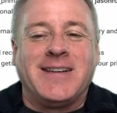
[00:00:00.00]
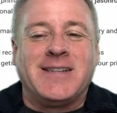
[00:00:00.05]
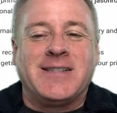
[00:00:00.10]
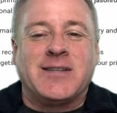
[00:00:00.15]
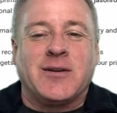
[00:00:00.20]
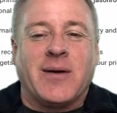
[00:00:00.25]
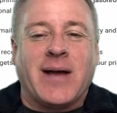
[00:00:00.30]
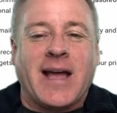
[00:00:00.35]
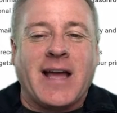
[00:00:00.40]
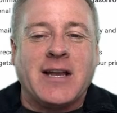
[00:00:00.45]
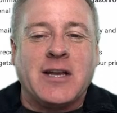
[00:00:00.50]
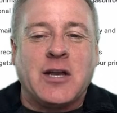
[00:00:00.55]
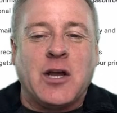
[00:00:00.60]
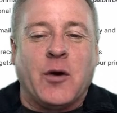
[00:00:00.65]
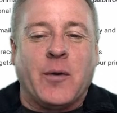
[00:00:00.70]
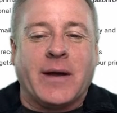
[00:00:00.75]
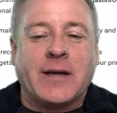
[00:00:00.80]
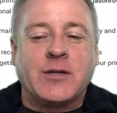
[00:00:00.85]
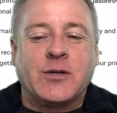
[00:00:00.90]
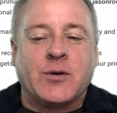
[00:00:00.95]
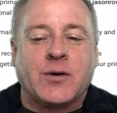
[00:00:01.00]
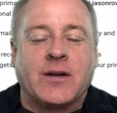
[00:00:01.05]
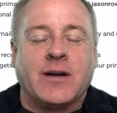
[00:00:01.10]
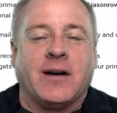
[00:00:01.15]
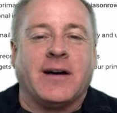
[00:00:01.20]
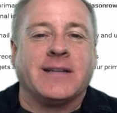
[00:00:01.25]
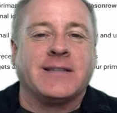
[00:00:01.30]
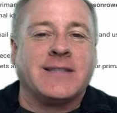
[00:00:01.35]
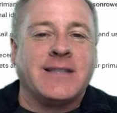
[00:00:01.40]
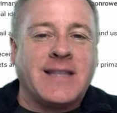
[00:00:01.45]
So at no extra
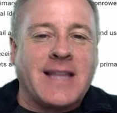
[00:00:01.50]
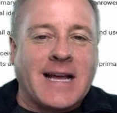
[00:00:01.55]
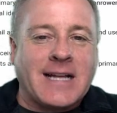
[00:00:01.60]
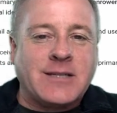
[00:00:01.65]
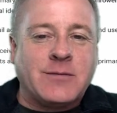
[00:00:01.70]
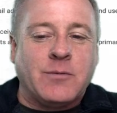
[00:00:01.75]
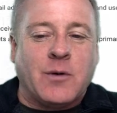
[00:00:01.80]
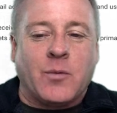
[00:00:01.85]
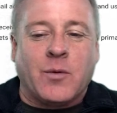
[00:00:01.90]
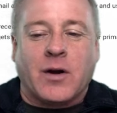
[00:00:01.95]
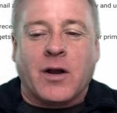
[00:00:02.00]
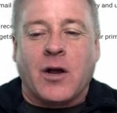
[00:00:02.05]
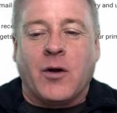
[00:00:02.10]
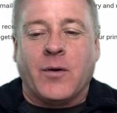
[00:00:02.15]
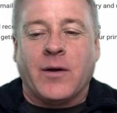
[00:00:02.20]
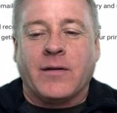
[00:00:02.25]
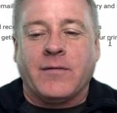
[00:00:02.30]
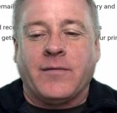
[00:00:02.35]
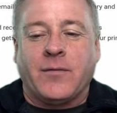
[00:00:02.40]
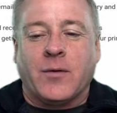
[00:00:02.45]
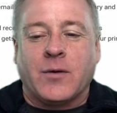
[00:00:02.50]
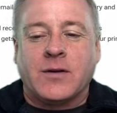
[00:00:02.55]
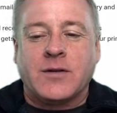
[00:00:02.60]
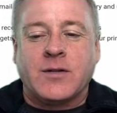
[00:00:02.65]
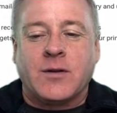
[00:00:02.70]
cost, that's what we're going for.